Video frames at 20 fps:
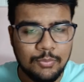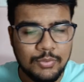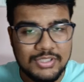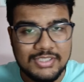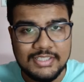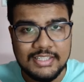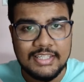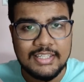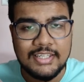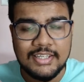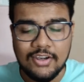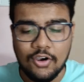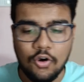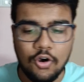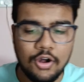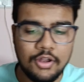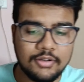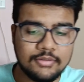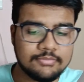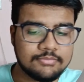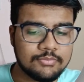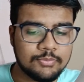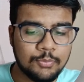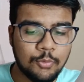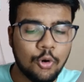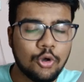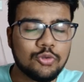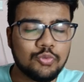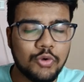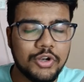C or
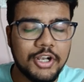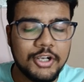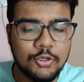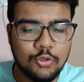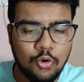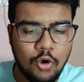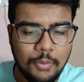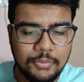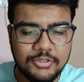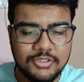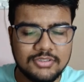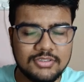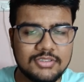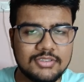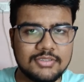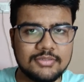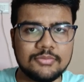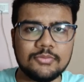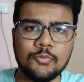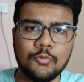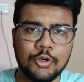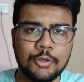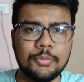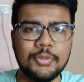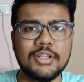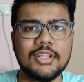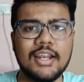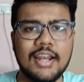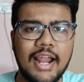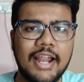both 1 and 2 options would
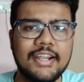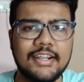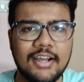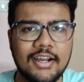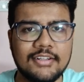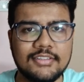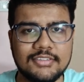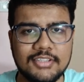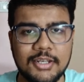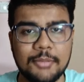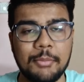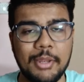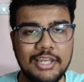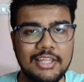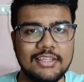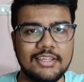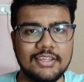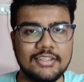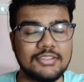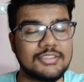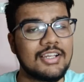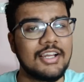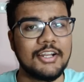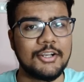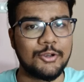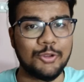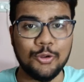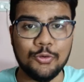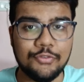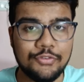be the right answer in many cases.
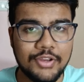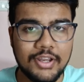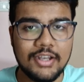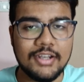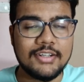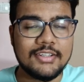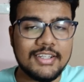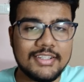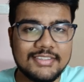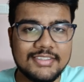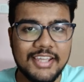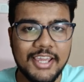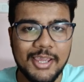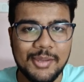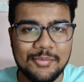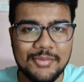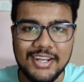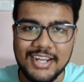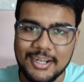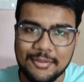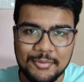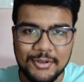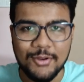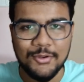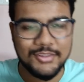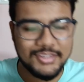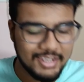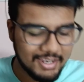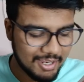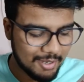Do you feel it the same? Let me
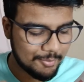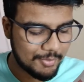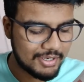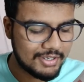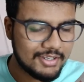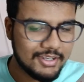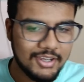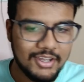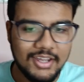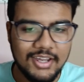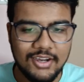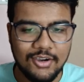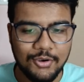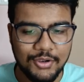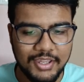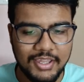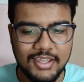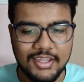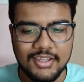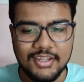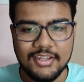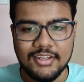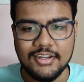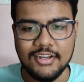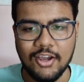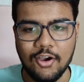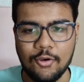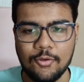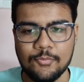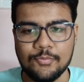know in the comment. Okay.
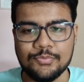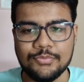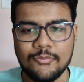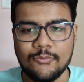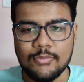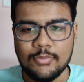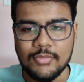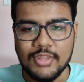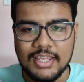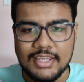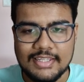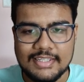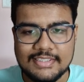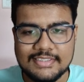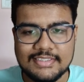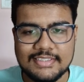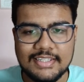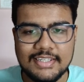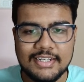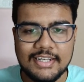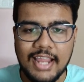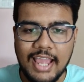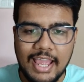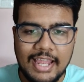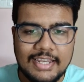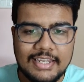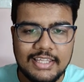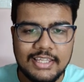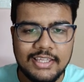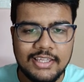Now, is there
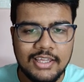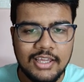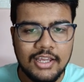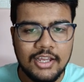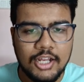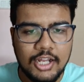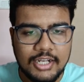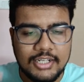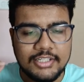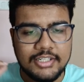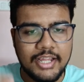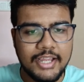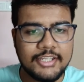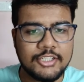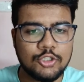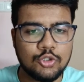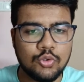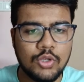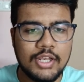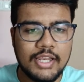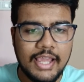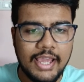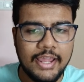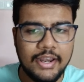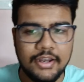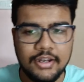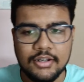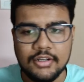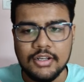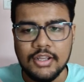any contextual
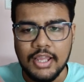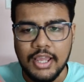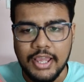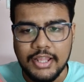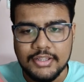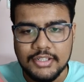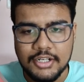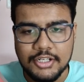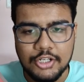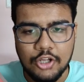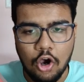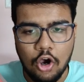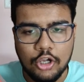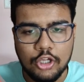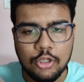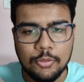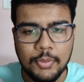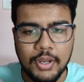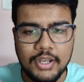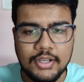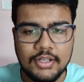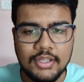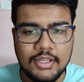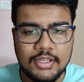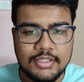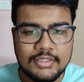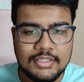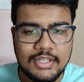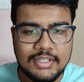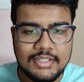error in the document?
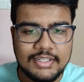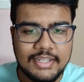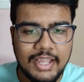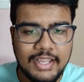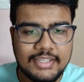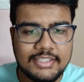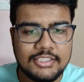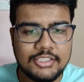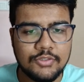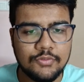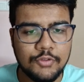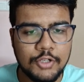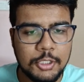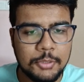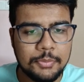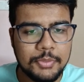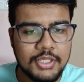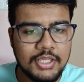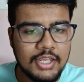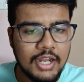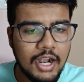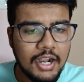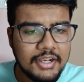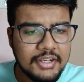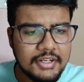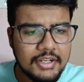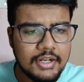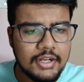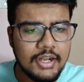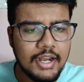The text will be
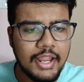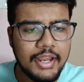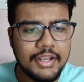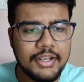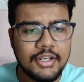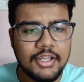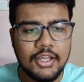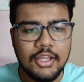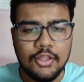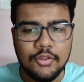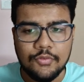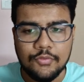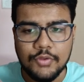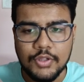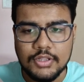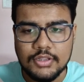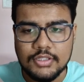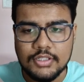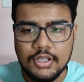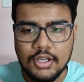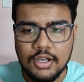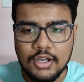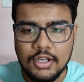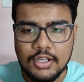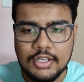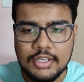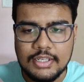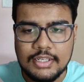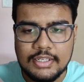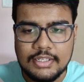underlined with
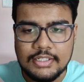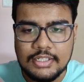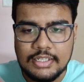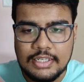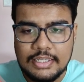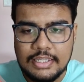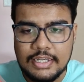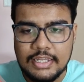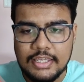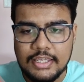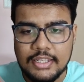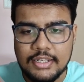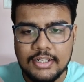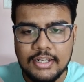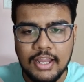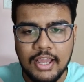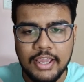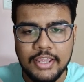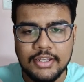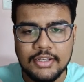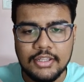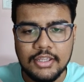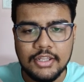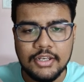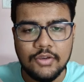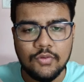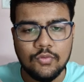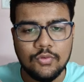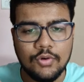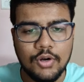a green line
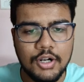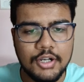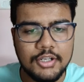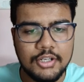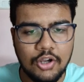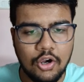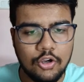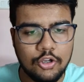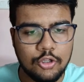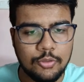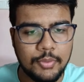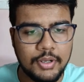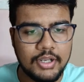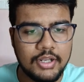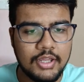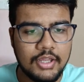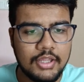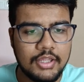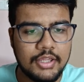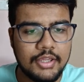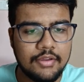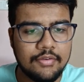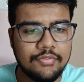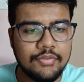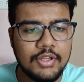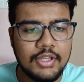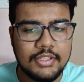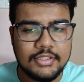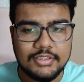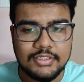in a Word document.
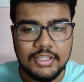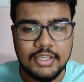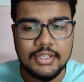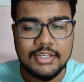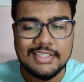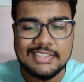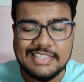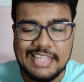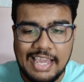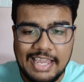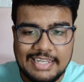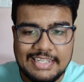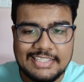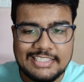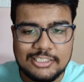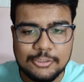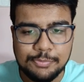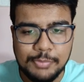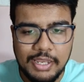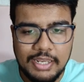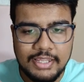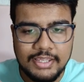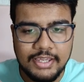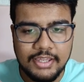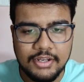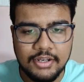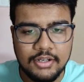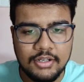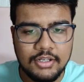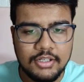If there is any spelling
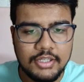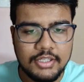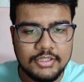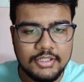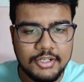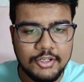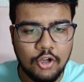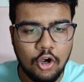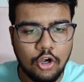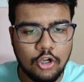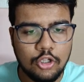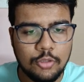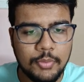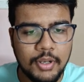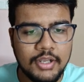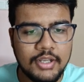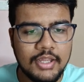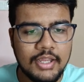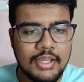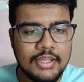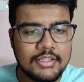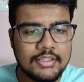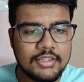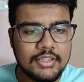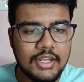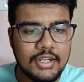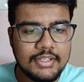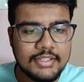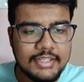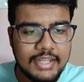error in the document,
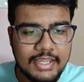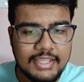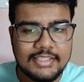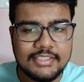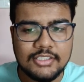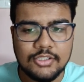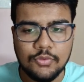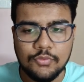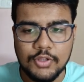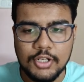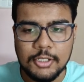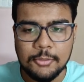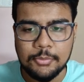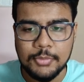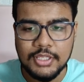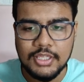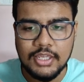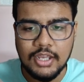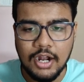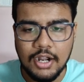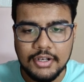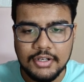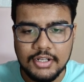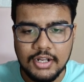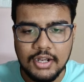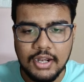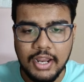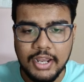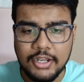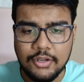the text will be
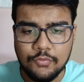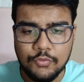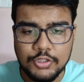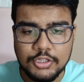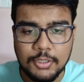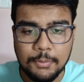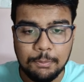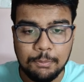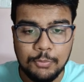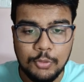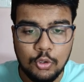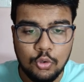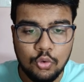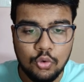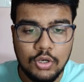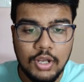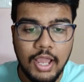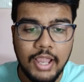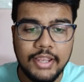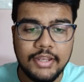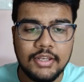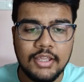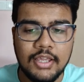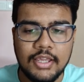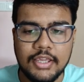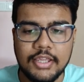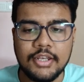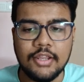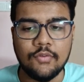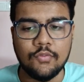underlined with a blue line
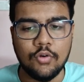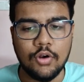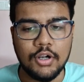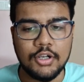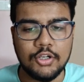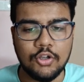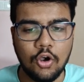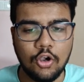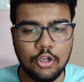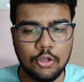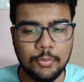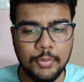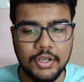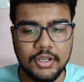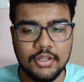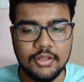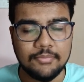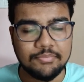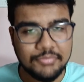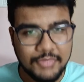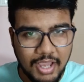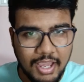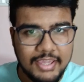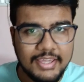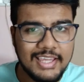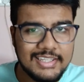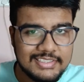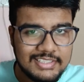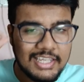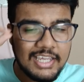in a Word document. I
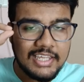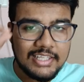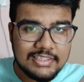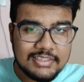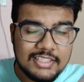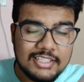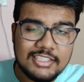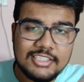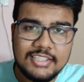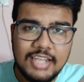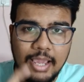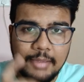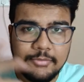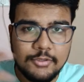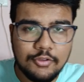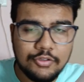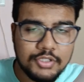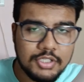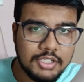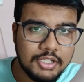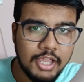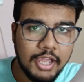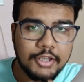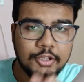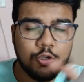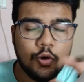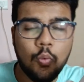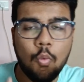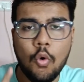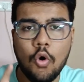guess this types of
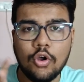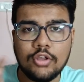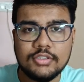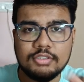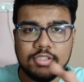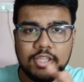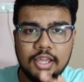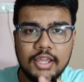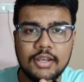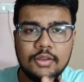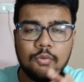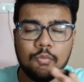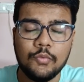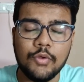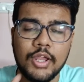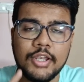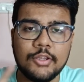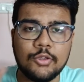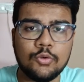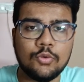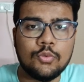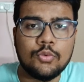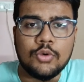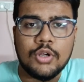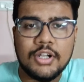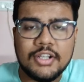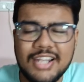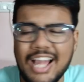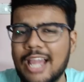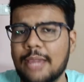scenario was there when
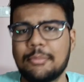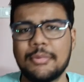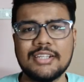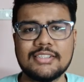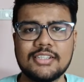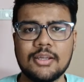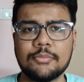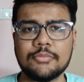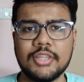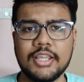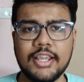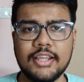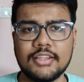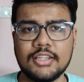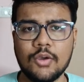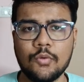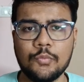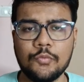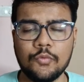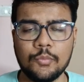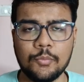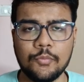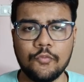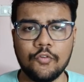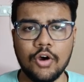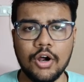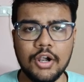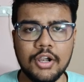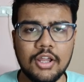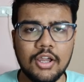you typing something in the
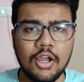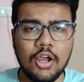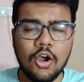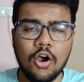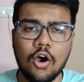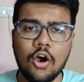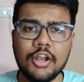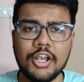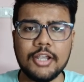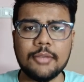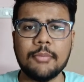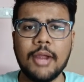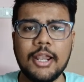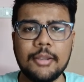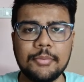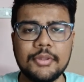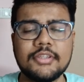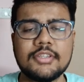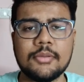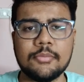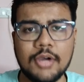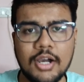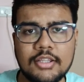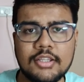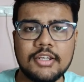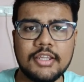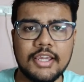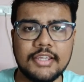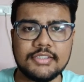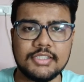Word, or it might be some
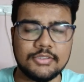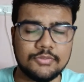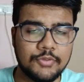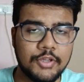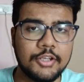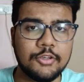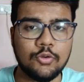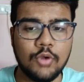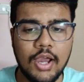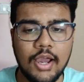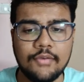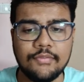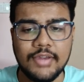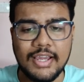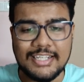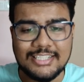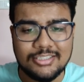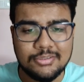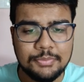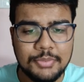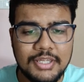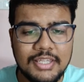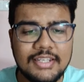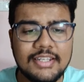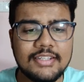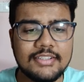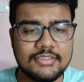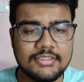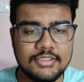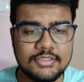other cases where you have
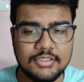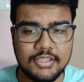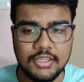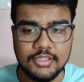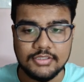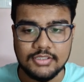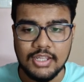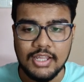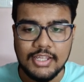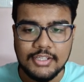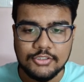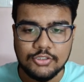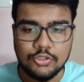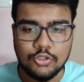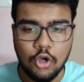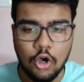experienced this case. So